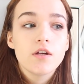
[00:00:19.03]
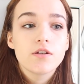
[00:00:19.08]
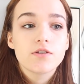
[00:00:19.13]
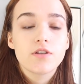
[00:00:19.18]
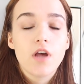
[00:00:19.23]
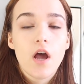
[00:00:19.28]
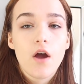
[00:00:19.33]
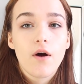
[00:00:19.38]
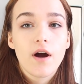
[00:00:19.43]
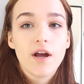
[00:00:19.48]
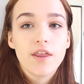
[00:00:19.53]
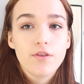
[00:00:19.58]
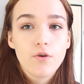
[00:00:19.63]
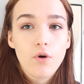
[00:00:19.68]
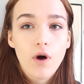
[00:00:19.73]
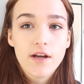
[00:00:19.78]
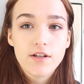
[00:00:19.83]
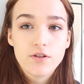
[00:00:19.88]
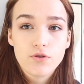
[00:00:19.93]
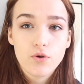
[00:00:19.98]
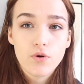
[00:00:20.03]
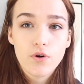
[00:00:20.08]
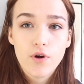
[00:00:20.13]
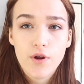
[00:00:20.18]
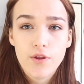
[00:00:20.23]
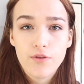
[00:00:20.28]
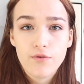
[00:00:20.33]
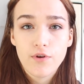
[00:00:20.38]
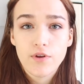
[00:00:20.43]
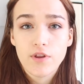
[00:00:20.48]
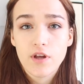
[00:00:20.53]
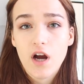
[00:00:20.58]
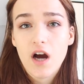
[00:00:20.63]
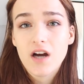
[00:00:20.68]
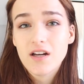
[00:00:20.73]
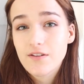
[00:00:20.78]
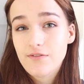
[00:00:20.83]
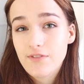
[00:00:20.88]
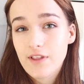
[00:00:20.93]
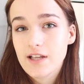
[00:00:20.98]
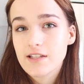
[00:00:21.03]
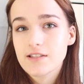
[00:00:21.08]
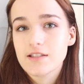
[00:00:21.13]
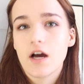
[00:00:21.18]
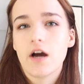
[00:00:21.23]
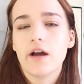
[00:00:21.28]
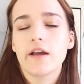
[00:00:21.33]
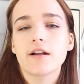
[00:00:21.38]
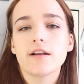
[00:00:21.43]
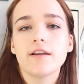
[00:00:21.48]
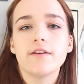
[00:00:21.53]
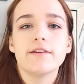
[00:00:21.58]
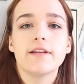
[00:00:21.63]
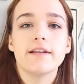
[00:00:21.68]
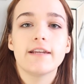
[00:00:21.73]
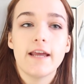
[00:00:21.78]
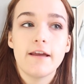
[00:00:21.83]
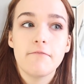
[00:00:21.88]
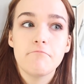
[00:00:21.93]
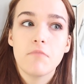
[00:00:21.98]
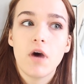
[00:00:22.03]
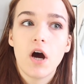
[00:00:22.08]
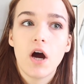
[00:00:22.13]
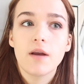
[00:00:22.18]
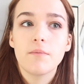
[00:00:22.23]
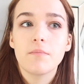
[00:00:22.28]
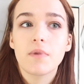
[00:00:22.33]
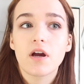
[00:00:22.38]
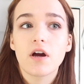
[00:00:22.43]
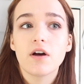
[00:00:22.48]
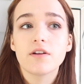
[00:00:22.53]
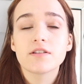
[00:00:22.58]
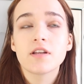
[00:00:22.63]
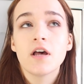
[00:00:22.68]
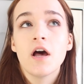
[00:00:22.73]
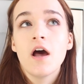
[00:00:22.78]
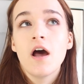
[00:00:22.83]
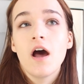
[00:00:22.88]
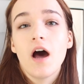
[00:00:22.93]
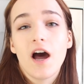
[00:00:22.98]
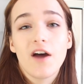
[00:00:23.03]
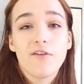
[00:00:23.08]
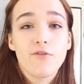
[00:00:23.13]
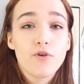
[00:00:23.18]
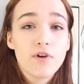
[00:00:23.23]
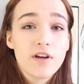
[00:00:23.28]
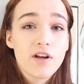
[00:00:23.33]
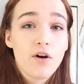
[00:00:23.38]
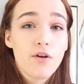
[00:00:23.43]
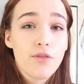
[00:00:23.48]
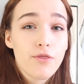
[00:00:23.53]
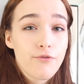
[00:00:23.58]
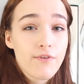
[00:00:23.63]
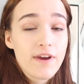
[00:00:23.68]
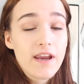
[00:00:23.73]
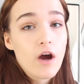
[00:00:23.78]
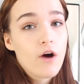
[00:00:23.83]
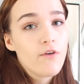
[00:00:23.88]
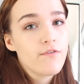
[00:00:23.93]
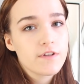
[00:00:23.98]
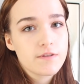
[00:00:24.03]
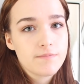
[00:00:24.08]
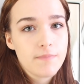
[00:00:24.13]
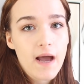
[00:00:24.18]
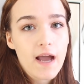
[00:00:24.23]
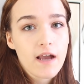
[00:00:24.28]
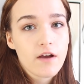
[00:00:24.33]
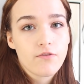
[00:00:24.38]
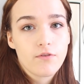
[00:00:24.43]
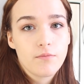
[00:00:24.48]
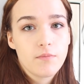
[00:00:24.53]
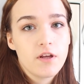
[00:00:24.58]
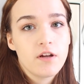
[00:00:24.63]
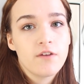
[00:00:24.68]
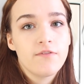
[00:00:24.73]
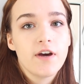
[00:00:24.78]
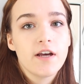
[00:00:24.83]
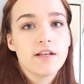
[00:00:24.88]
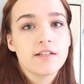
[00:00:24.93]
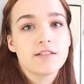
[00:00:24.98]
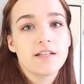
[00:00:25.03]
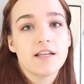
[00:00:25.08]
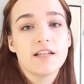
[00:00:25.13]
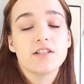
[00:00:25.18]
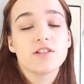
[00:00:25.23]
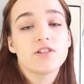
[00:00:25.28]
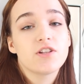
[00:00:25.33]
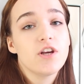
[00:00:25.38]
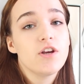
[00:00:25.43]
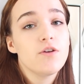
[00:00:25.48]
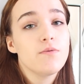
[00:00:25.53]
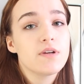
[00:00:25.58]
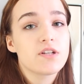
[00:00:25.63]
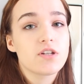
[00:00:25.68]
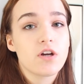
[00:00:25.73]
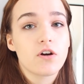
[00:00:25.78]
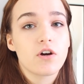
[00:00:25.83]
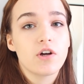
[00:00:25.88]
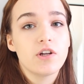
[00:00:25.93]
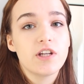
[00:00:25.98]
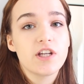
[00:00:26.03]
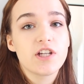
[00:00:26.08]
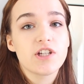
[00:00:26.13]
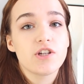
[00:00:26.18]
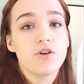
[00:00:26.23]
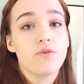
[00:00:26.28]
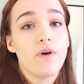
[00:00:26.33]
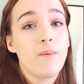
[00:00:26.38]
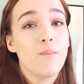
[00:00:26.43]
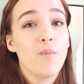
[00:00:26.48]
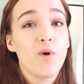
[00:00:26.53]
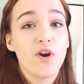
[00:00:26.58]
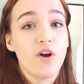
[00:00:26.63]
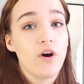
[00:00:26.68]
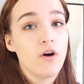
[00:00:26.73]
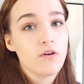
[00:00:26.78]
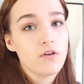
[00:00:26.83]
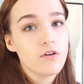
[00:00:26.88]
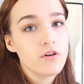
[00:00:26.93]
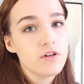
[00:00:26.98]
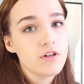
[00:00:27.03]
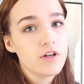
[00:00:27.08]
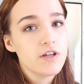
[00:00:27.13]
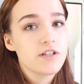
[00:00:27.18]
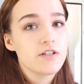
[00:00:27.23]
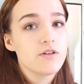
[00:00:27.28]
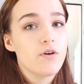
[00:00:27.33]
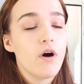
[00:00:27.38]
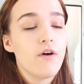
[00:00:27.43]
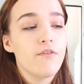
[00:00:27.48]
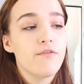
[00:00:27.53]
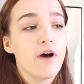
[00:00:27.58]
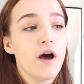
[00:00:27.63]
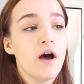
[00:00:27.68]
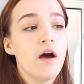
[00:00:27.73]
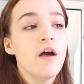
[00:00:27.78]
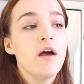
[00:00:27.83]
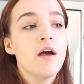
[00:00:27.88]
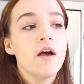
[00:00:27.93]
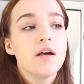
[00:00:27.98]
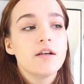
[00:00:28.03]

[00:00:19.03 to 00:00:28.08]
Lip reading: So I thought I'd talk you through the kind of things that I included in mine, because I've already got 3 offers back from universities, 2 which are conditional and 1 unconditional offer.